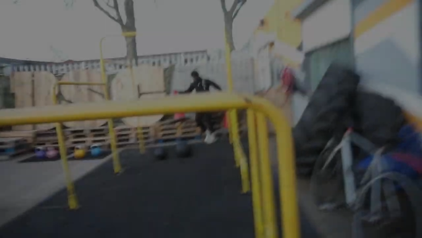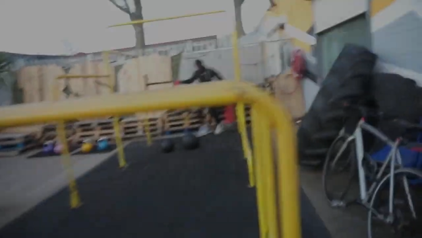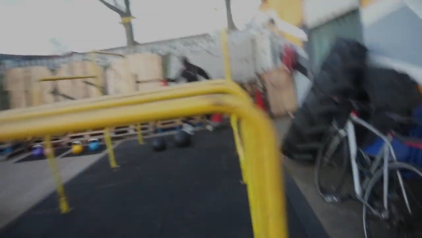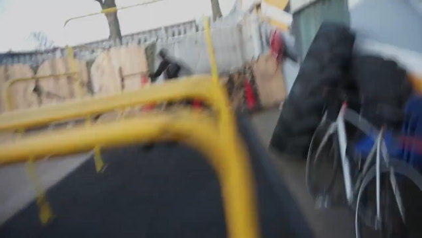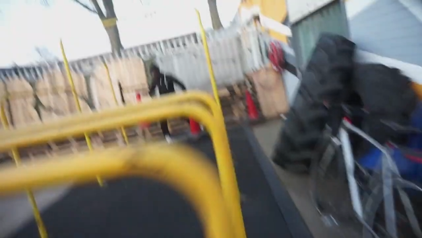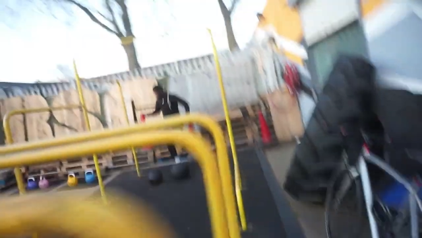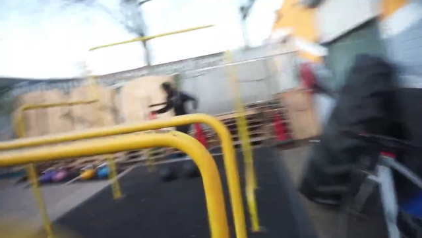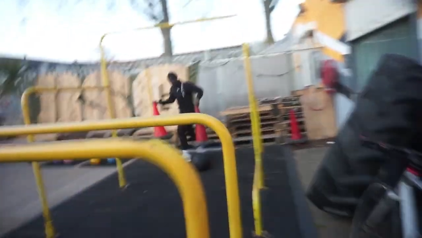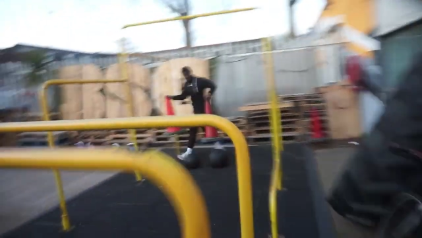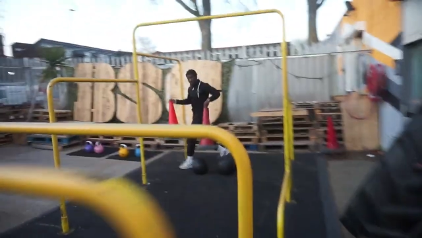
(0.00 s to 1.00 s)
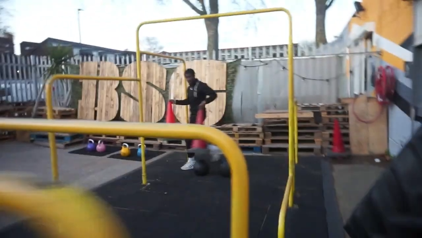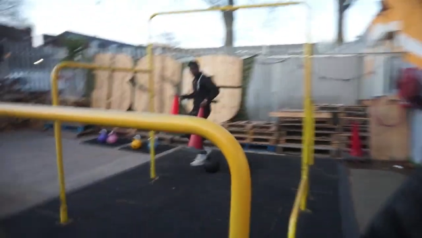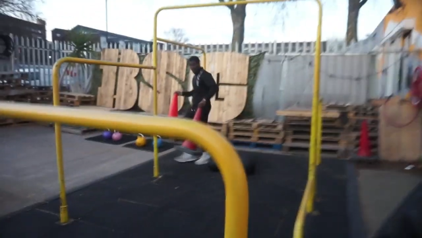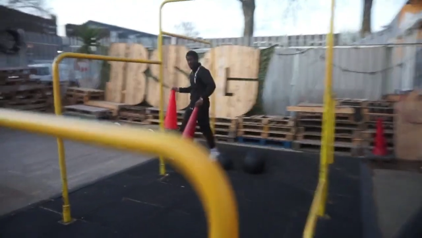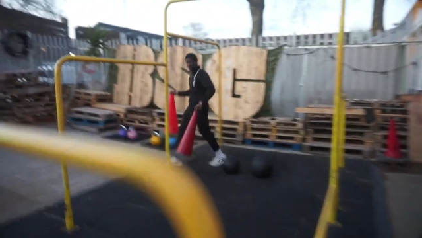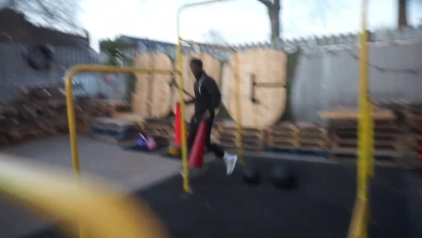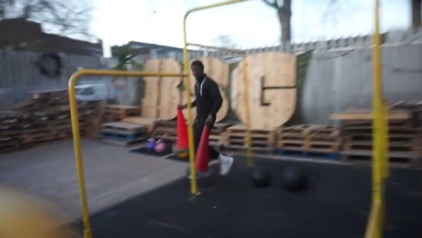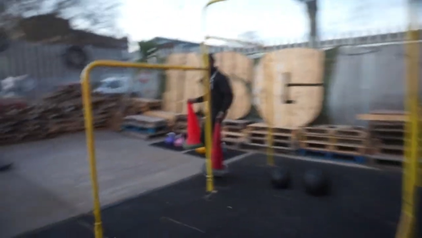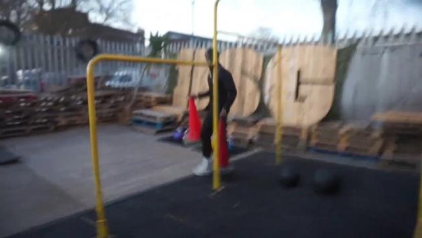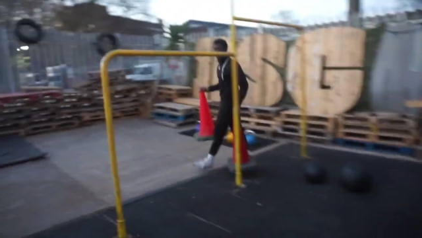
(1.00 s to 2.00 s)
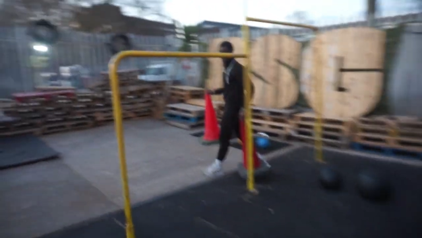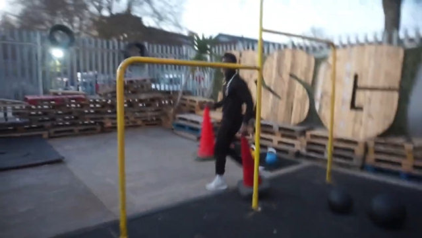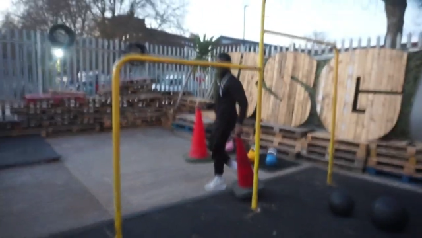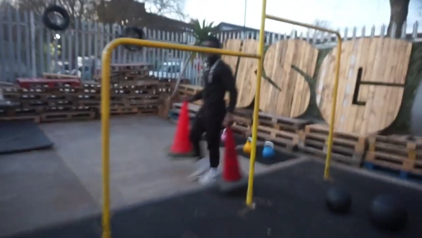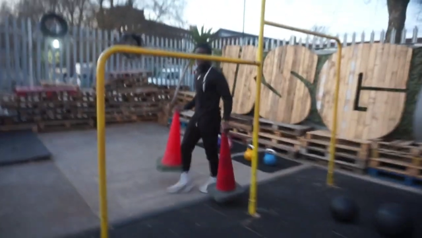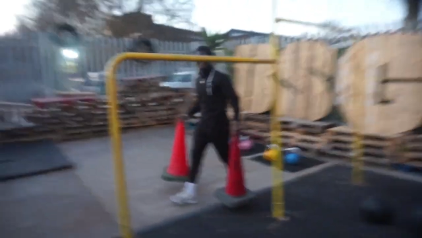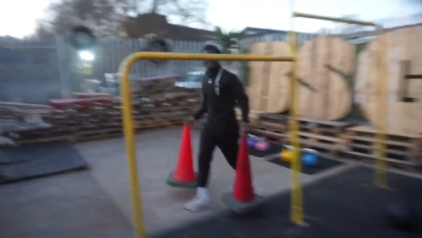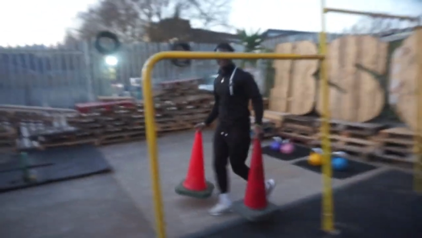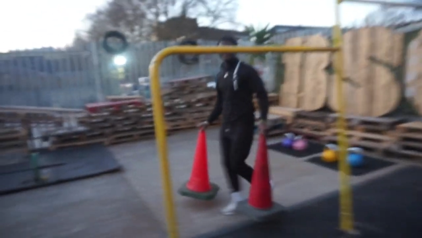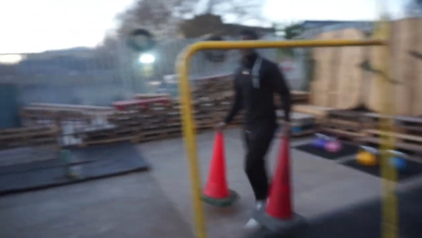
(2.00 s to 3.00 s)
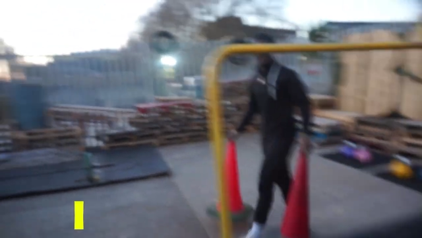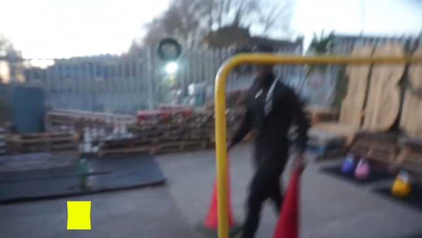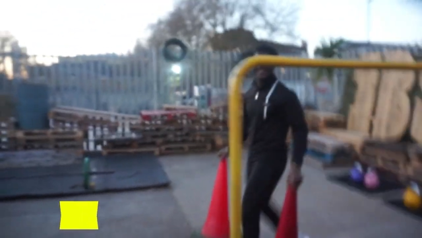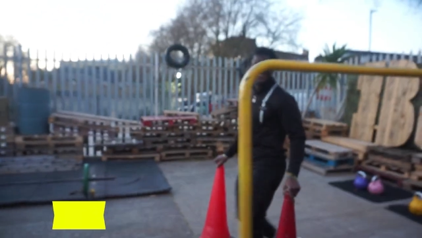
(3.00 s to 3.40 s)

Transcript: [unreadable: no face in view]